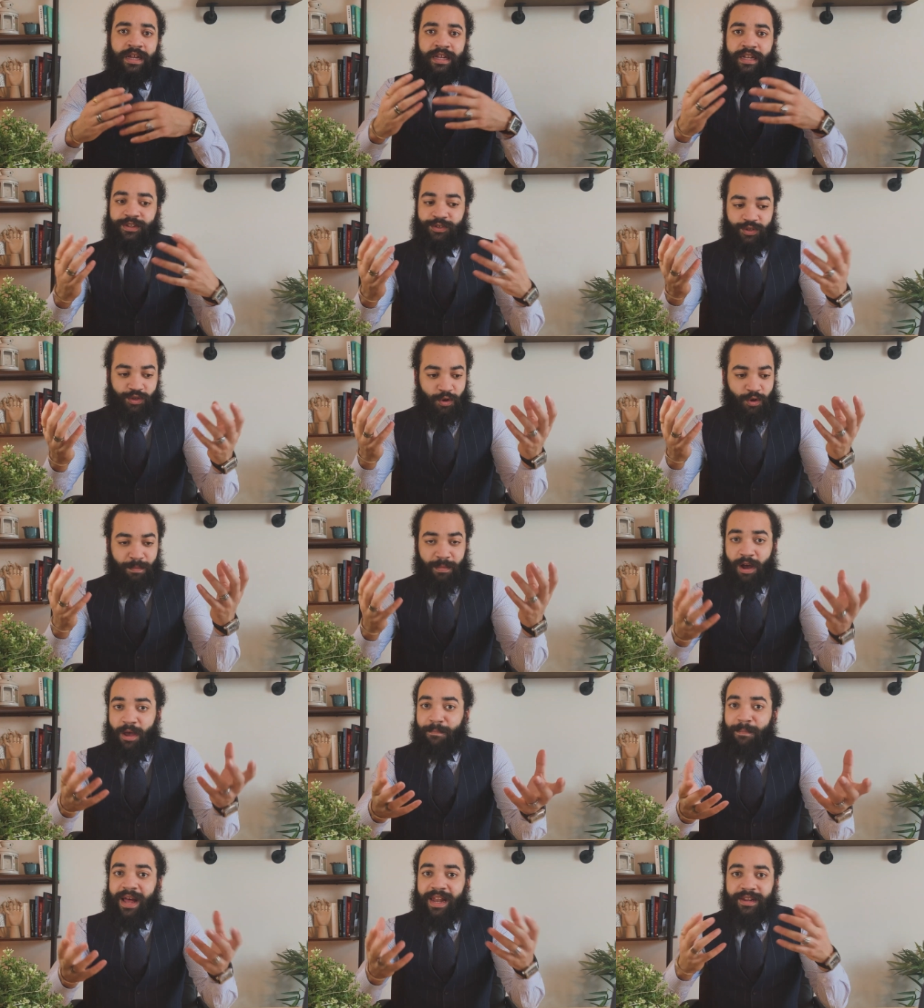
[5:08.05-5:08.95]
And so by
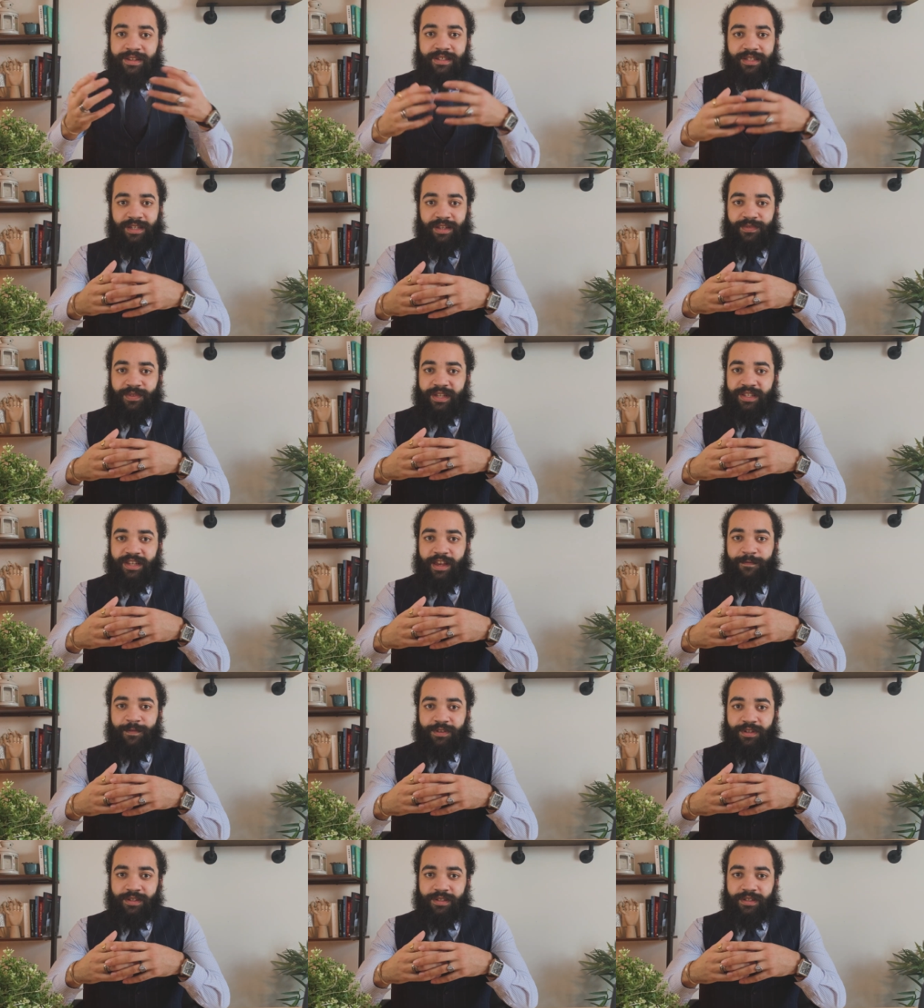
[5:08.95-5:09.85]
balancing these
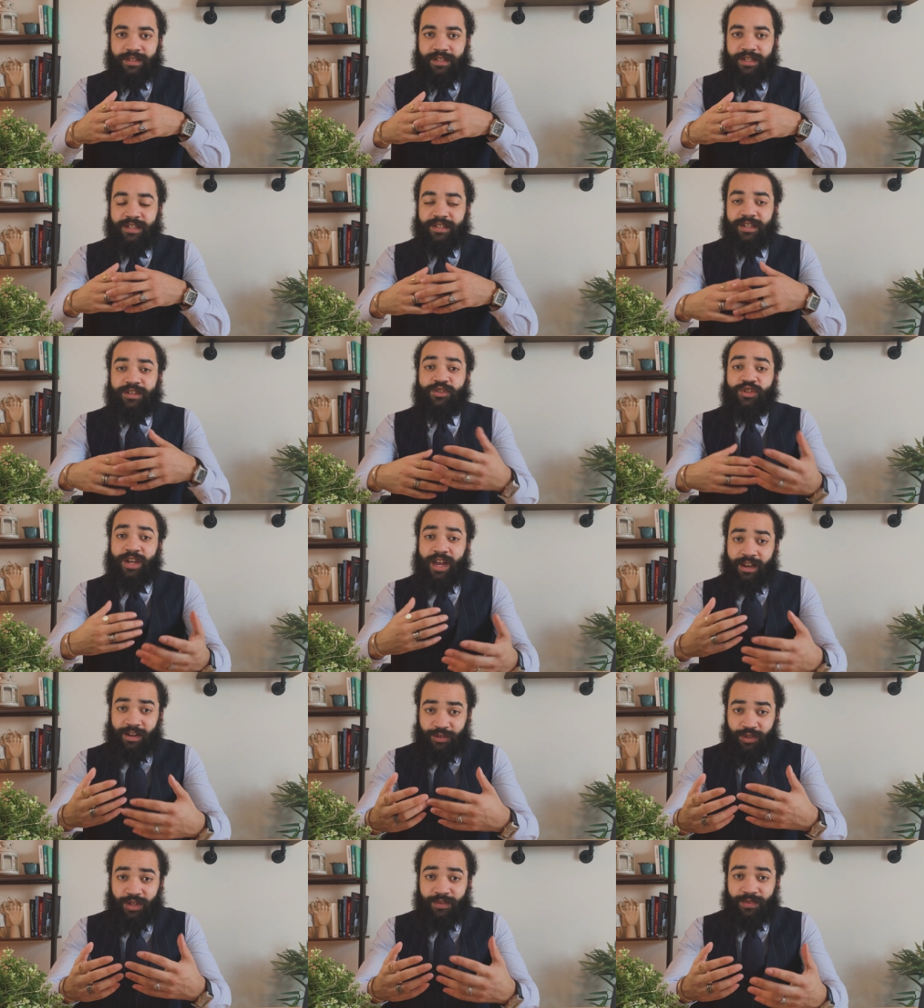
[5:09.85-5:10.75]
evidences and
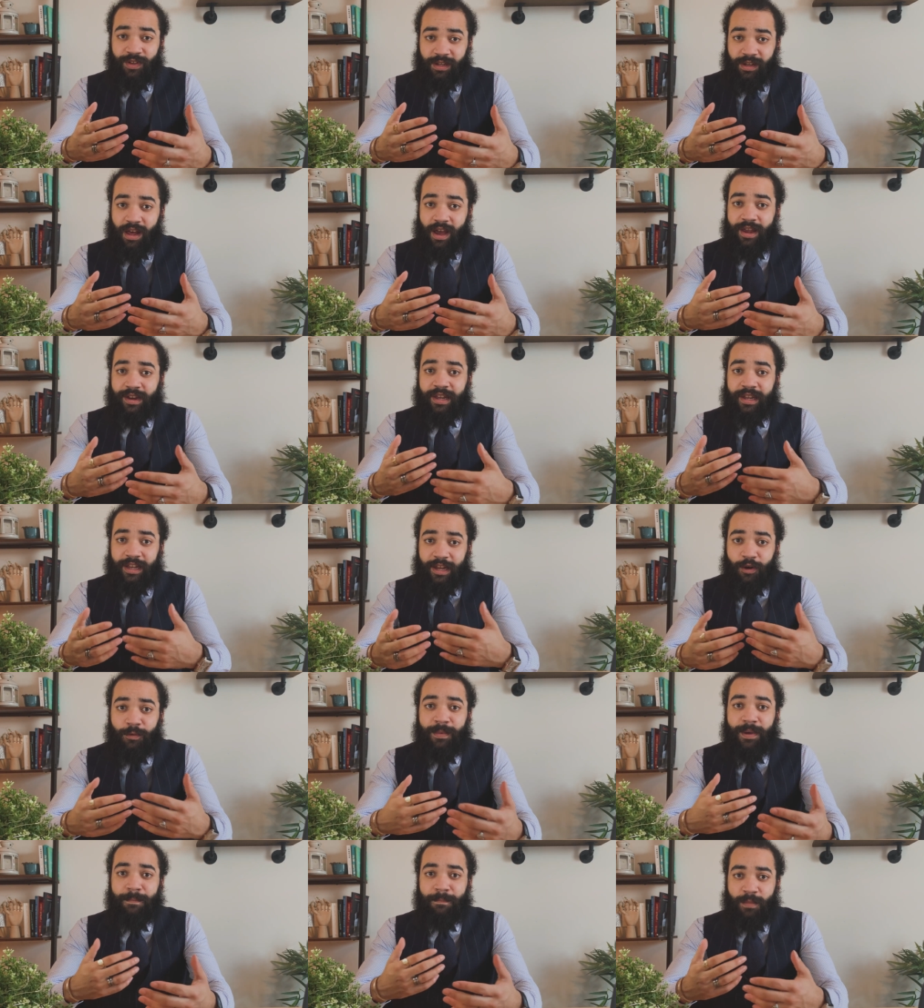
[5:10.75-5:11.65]
challenging the client a
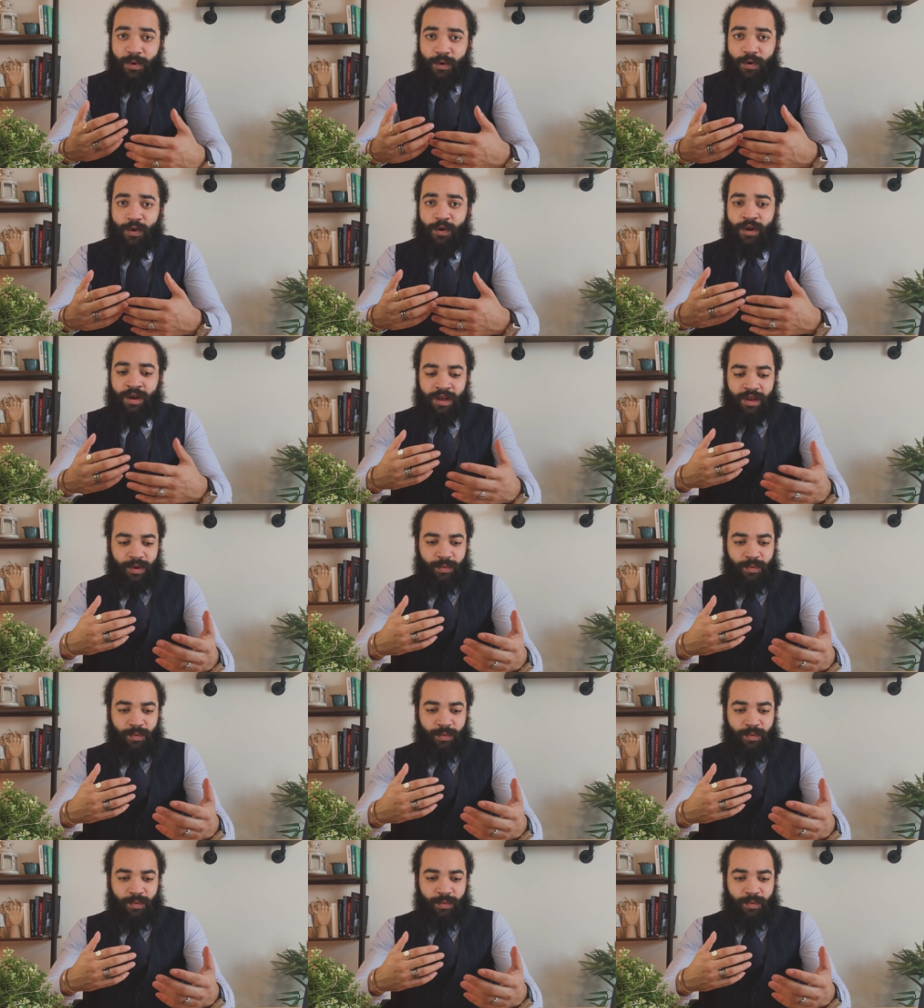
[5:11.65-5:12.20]
little bit more,